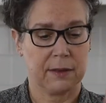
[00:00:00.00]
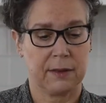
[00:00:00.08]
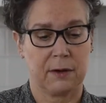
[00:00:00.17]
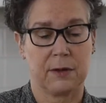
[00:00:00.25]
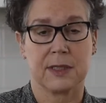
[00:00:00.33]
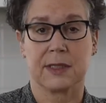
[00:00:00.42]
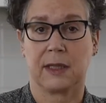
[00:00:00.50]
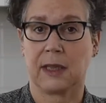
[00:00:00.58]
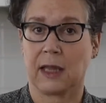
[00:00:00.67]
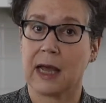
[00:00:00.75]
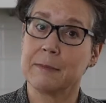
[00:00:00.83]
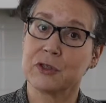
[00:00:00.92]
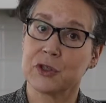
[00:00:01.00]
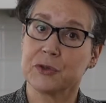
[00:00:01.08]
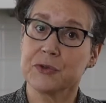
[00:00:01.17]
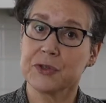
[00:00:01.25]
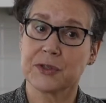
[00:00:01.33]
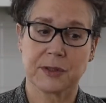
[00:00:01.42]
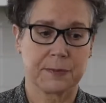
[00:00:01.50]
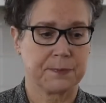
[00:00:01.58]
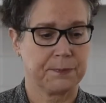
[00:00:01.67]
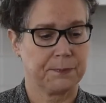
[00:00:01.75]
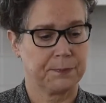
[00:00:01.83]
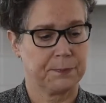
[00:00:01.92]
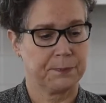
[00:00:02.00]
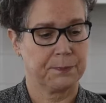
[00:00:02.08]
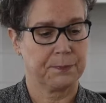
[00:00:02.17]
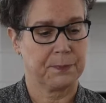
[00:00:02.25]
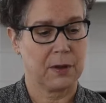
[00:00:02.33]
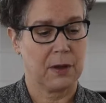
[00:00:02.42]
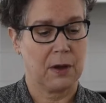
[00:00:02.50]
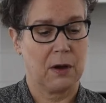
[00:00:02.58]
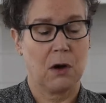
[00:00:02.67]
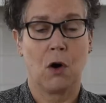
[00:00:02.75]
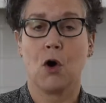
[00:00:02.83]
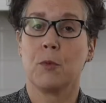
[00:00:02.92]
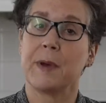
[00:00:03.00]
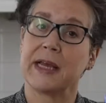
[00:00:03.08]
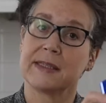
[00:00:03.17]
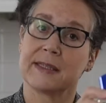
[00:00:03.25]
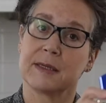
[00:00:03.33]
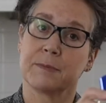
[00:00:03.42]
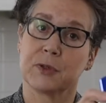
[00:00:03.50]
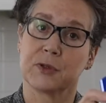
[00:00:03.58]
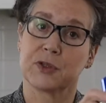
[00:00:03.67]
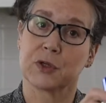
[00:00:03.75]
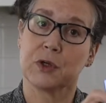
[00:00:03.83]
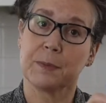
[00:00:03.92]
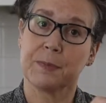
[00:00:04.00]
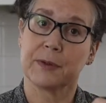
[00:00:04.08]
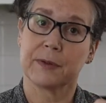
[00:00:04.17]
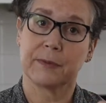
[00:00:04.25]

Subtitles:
There is lime juice, homemade simple syrup,